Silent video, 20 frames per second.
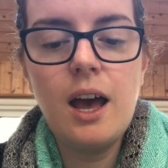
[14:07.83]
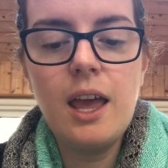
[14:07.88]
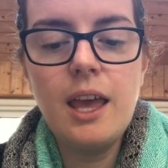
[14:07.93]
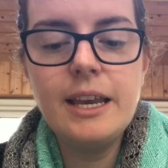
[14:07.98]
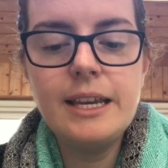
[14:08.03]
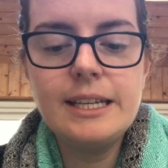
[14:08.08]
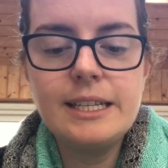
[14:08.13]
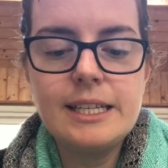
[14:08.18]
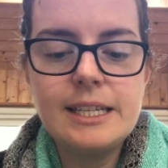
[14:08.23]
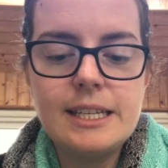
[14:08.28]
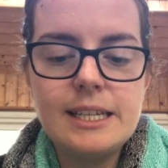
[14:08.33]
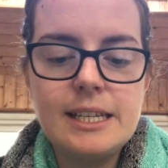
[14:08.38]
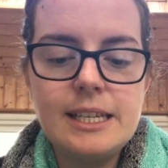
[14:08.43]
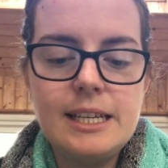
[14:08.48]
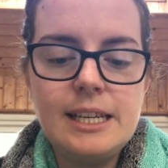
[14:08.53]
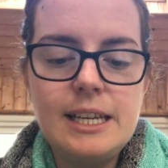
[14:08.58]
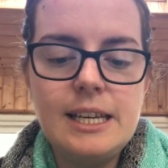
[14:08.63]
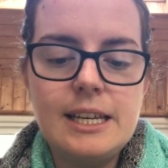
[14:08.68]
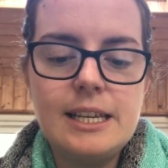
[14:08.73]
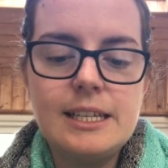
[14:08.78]
it
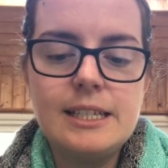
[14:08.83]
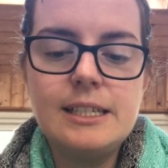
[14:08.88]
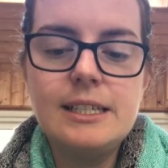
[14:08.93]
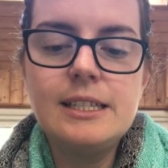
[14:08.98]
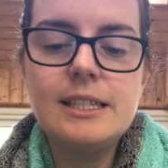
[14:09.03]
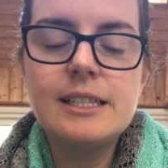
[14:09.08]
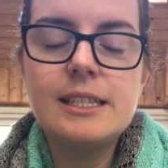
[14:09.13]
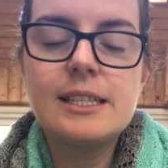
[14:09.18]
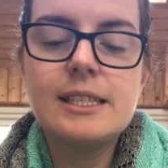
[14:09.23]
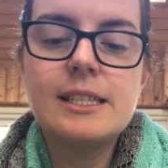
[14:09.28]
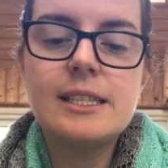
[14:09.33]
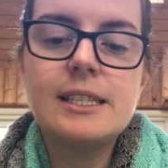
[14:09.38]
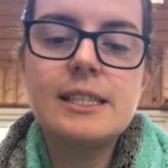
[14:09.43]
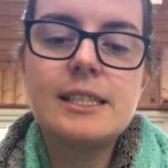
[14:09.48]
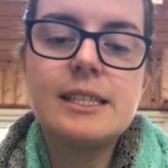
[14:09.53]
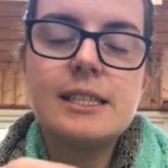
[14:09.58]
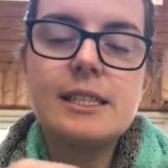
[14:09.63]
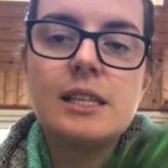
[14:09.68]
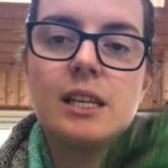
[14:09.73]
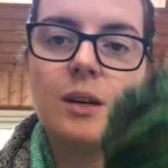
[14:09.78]

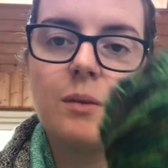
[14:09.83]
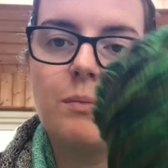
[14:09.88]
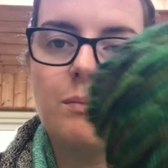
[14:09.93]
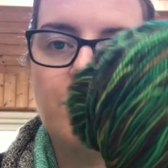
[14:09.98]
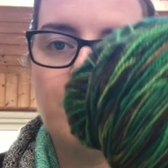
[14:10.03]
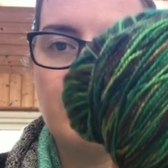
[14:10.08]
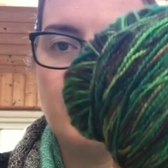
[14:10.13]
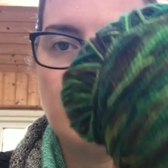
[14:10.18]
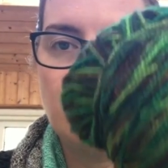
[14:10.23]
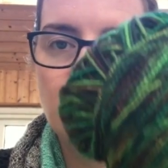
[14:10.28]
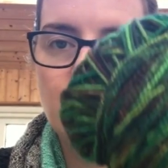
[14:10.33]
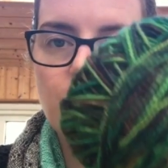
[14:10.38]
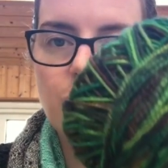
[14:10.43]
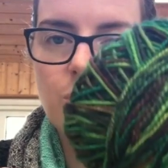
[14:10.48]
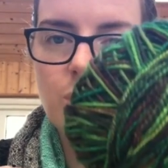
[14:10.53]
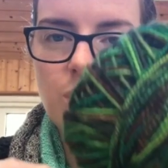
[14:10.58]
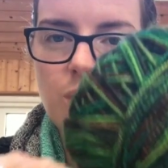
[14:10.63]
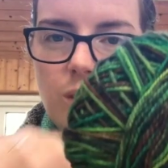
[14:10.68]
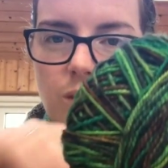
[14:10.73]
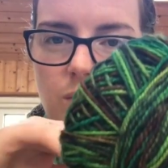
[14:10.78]
is
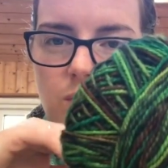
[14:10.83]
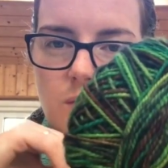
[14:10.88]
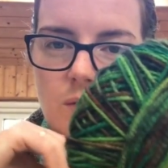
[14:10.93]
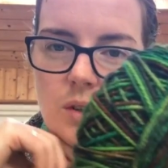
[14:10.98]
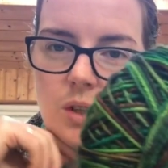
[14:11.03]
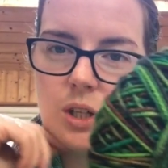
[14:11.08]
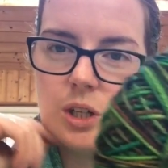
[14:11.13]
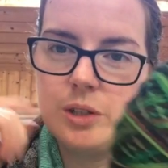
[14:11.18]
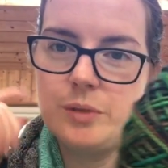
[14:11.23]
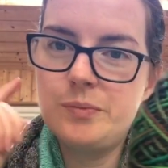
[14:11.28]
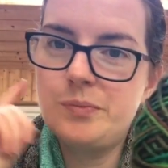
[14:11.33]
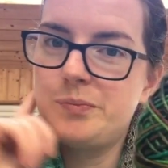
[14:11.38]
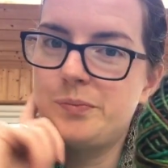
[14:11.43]
beautiful.